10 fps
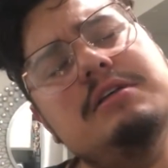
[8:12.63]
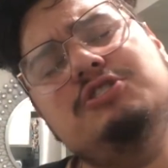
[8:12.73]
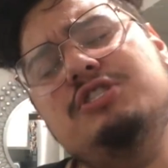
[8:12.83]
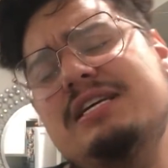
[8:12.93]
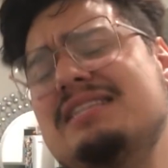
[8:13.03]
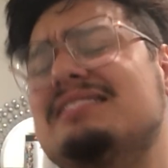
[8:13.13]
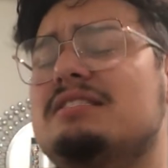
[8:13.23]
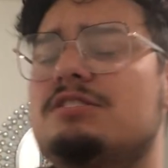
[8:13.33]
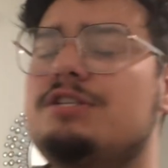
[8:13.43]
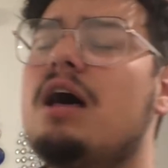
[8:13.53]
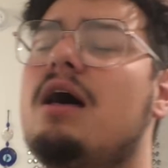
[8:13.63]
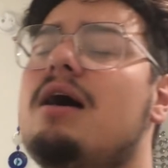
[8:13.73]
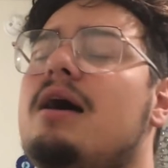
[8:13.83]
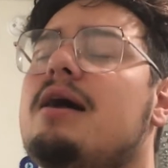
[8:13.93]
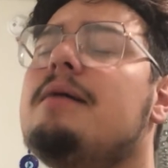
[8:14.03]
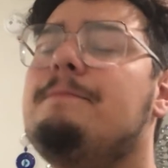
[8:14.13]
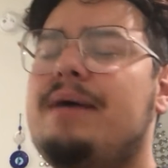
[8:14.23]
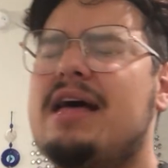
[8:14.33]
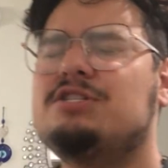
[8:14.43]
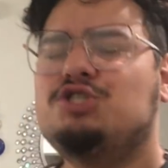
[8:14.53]
she's a star,
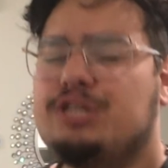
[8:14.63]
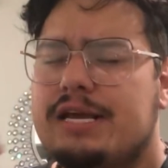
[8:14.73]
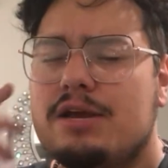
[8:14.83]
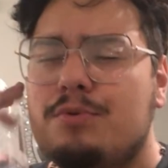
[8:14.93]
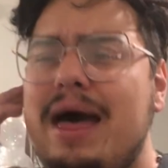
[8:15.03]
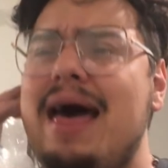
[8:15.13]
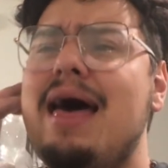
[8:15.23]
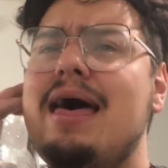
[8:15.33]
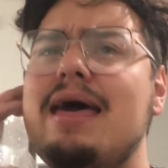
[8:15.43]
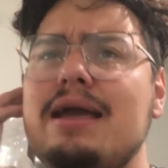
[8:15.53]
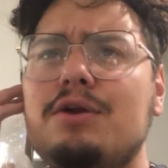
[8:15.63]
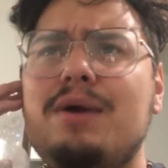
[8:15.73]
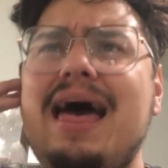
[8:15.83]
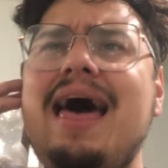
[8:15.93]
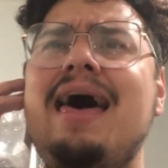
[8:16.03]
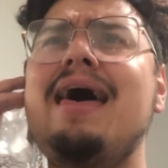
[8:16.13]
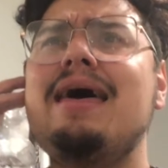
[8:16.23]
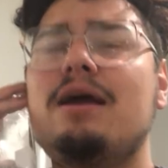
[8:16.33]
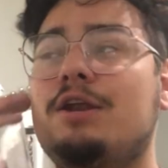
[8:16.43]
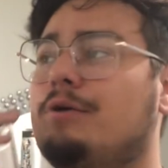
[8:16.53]
but she cry.
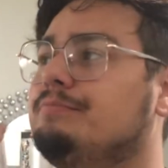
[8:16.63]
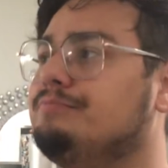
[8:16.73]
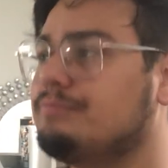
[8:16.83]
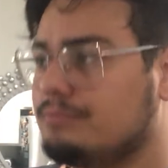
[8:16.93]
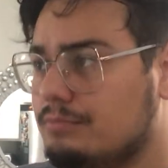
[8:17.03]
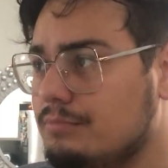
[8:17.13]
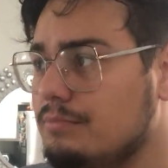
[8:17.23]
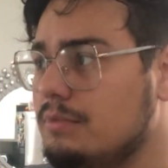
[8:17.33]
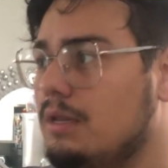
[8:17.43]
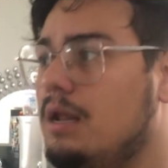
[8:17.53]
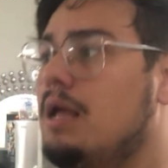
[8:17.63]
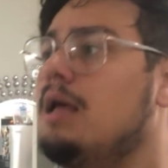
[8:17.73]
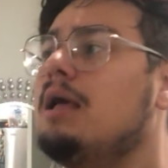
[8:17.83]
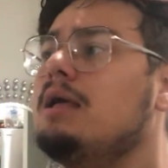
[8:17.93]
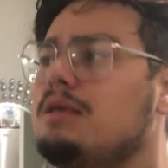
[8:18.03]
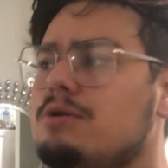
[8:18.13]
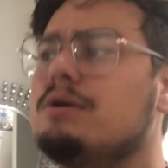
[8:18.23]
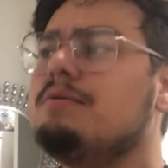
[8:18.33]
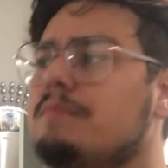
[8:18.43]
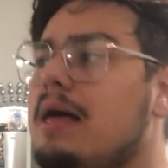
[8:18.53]
No. You
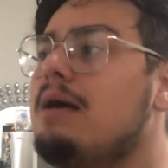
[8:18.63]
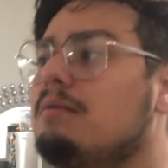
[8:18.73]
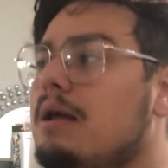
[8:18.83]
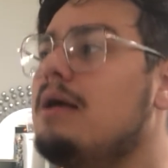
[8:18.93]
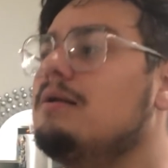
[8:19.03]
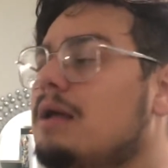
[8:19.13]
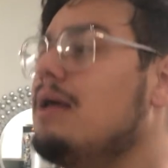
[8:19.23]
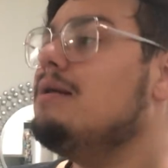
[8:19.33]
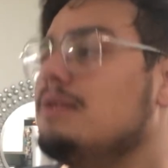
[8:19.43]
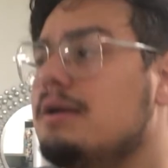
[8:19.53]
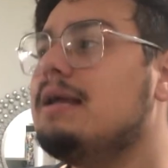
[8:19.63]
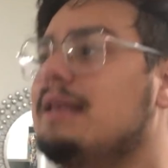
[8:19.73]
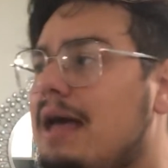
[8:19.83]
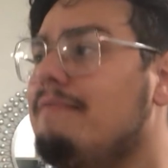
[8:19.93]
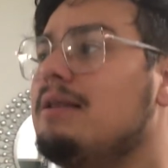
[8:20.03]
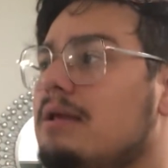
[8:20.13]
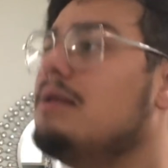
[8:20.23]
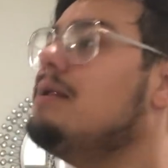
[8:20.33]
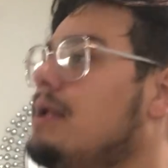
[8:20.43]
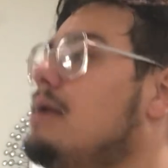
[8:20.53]
can run, you can never,
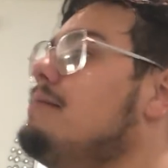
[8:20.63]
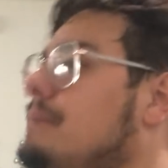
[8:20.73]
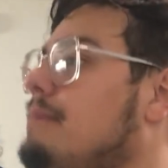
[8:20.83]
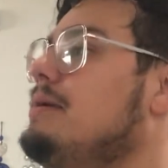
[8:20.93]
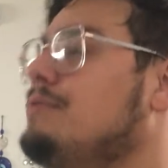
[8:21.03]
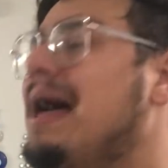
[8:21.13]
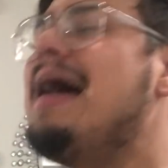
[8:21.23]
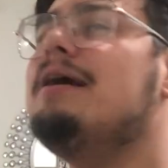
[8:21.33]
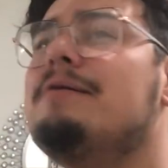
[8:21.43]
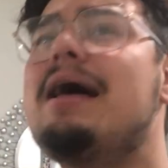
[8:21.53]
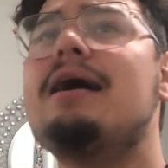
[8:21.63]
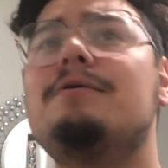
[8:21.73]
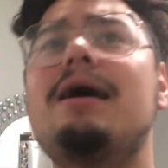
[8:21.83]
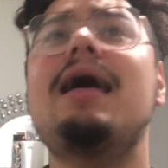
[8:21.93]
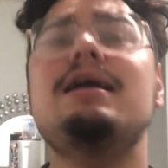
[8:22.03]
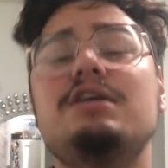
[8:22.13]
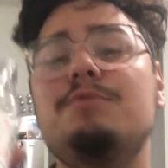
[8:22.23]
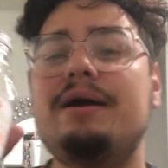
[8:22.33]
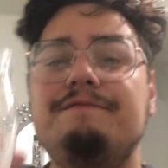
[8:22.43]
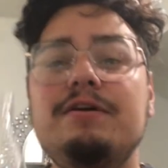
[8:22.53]
baby, cry.
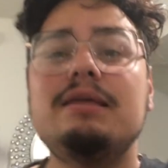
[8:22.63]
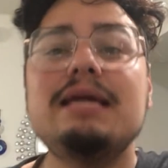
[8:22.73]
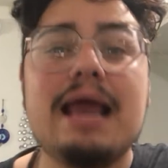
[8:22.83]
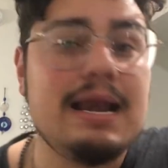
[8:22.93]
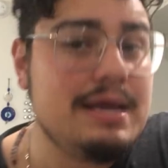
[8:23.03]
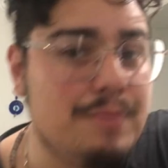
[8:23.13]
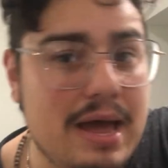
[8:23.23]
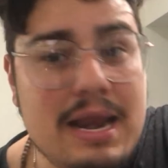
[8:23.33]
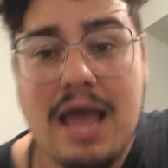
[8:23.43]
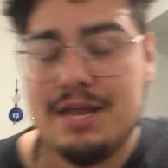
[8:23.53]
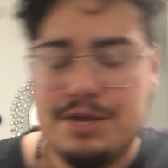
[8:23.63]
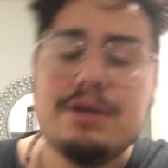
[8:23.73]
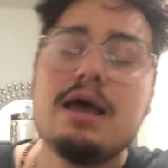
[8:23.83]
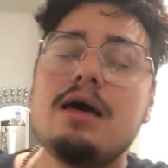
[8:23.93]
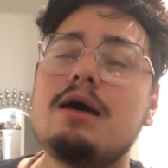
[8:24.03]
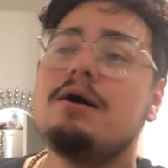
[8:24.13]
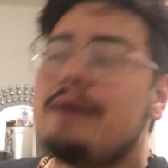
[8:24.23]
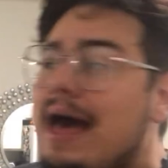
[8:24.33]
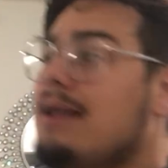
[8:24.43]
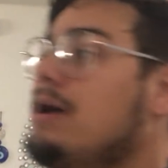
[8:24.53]
You ain't fooling anyone. You know,
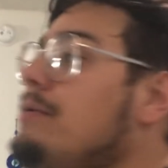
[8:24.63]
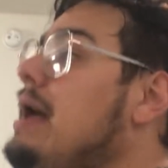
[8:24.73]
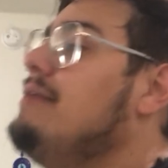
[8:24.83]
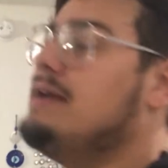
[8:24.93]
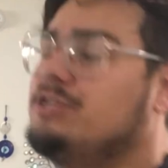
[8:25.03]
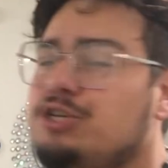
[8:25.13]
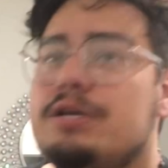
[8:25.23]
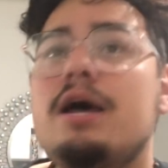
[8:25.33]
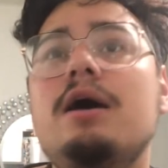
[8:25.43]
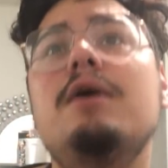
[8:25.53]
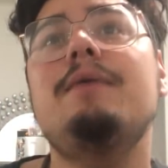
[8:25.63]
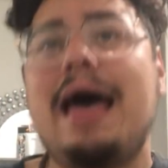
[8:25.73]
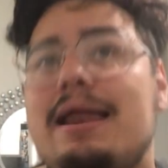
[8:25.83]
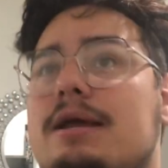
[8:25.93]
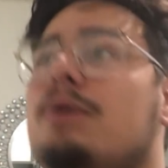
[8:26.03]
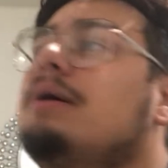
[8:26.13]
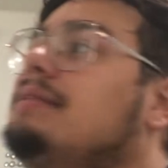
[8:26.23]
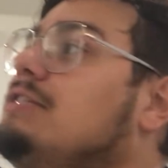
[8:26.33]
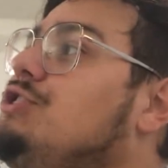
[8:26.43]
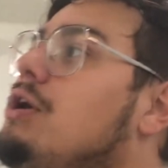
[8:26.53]
I know, that you know, I know, that